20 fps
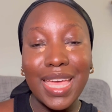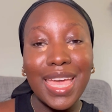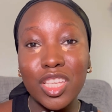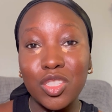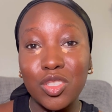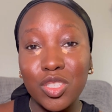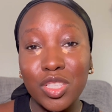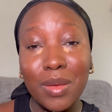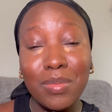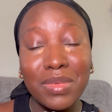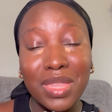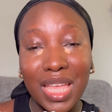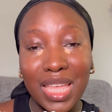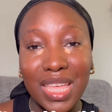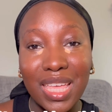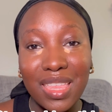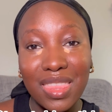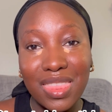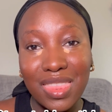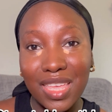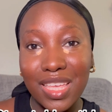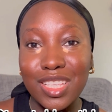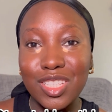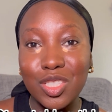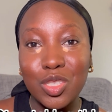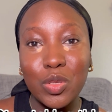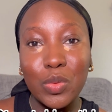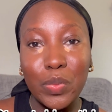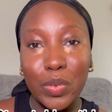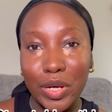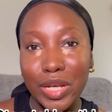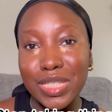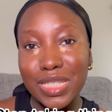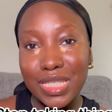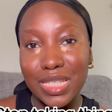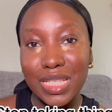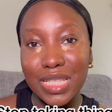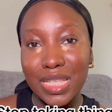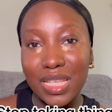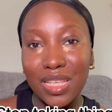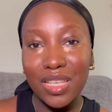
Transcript: is to stop taking things too personally.